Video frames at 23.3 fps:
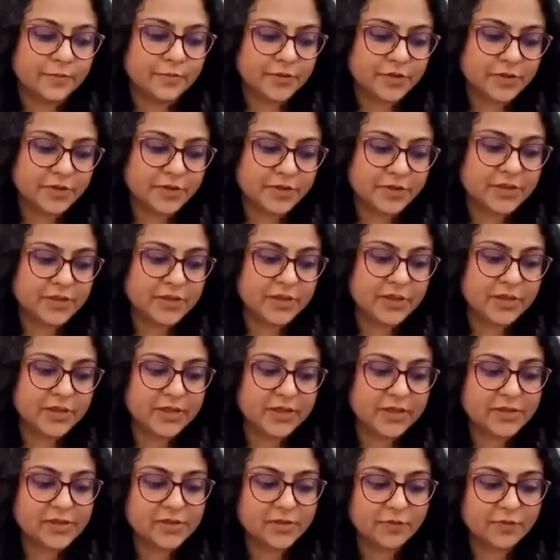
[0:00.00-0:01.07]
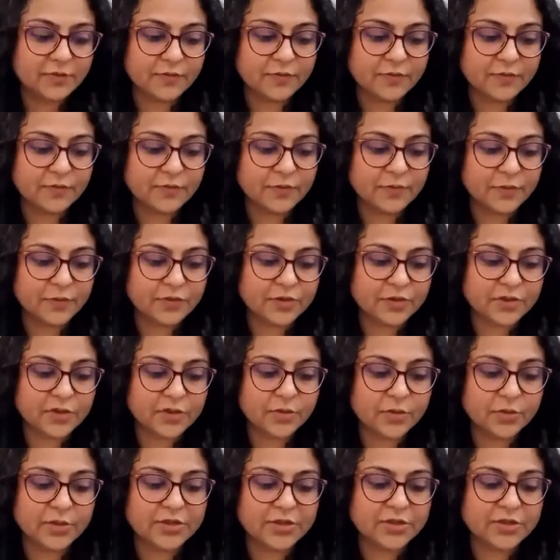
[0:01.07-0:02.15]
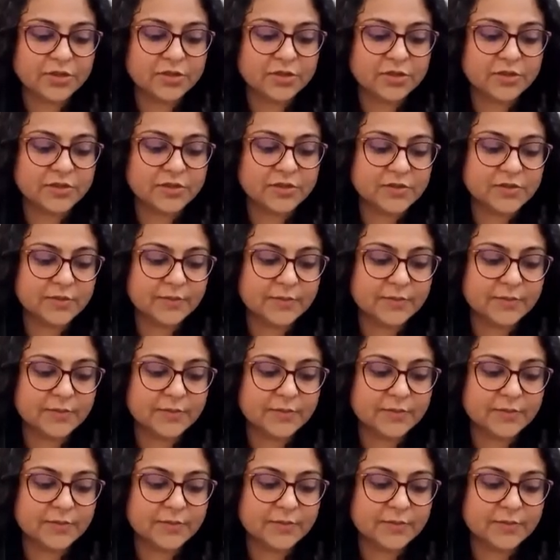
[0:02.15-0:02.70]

just in case you've put in questions.